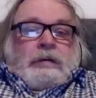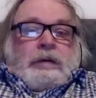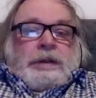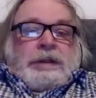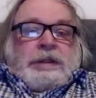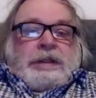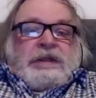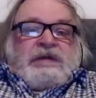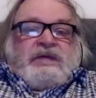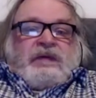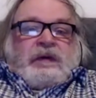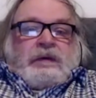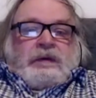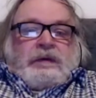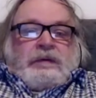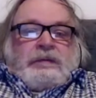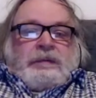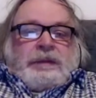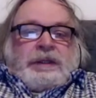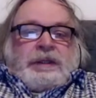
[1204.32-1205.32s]
which is
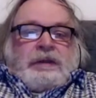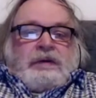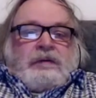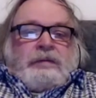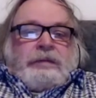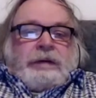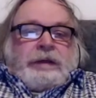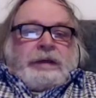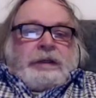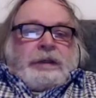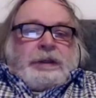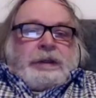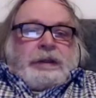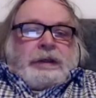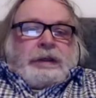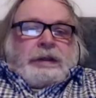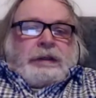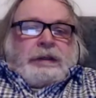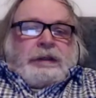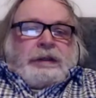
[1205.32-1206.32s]
volume 2,
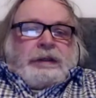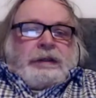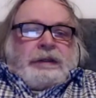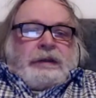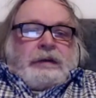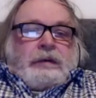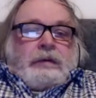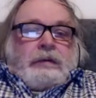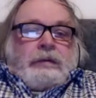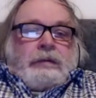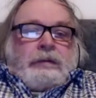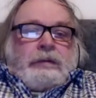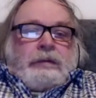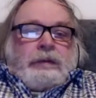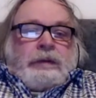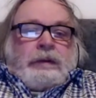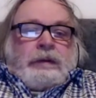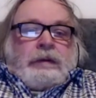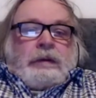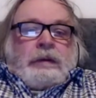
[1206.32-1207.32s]
page 92,
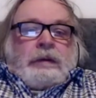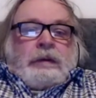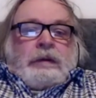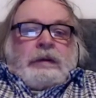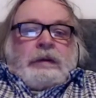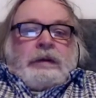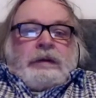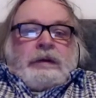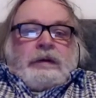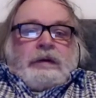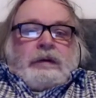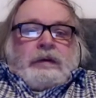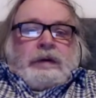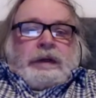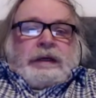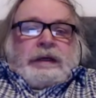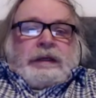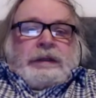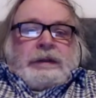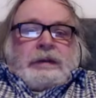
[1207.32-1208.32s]
In the
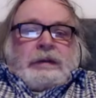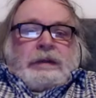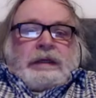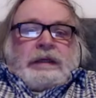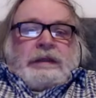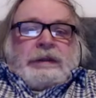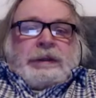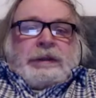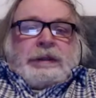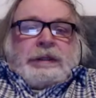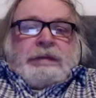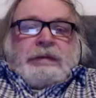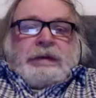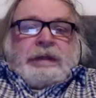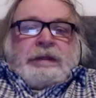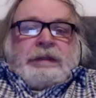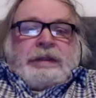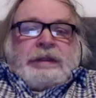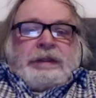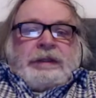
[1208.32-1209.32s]
Oriental
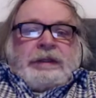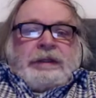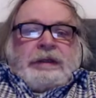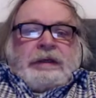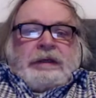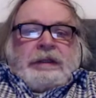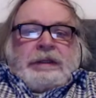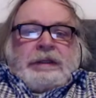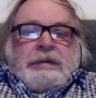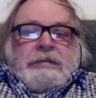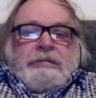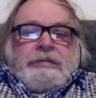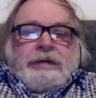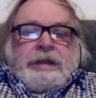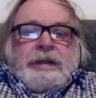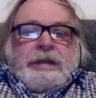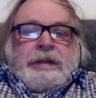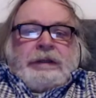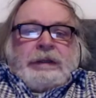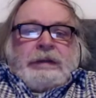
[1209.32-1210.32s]
countries by designation,
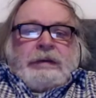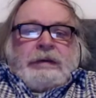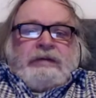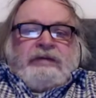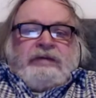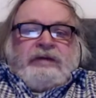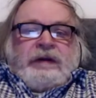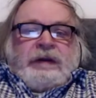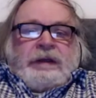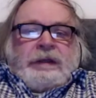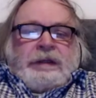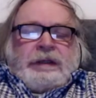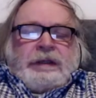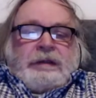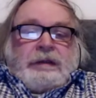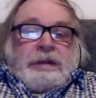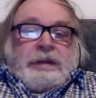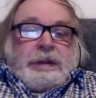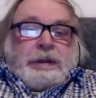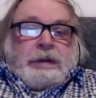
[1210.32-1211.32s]
Peter in
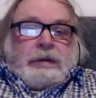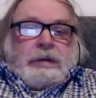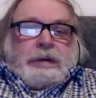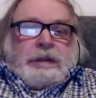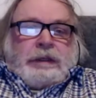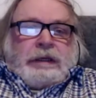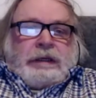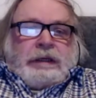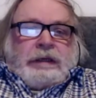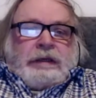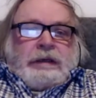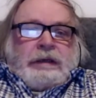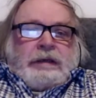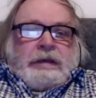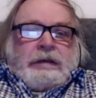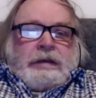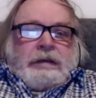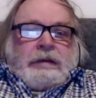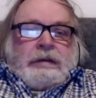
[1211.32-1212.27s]
phonetic and Chaldaic